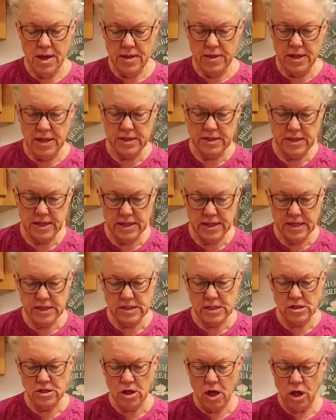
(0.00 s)
This
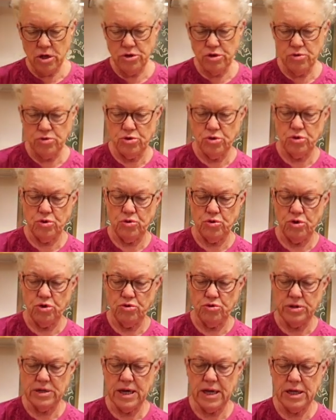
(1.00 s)
is all you do. You
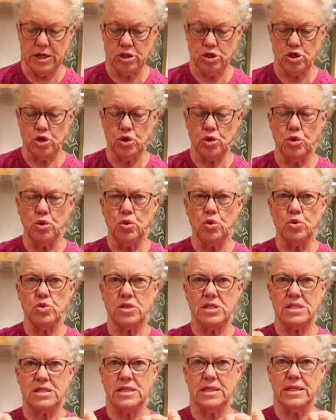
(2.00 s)
take 2
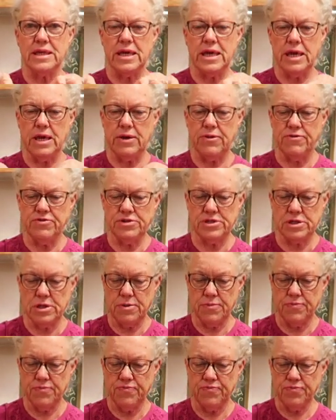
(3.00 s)
sleeves
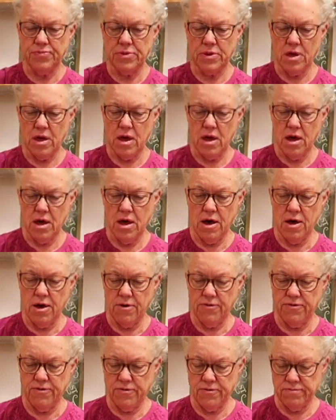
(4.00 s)

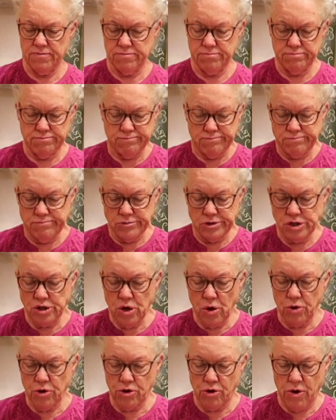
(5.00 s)
of
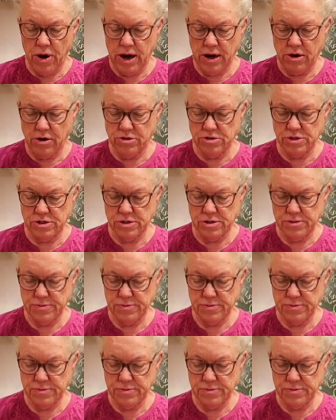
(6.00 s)
soda crackers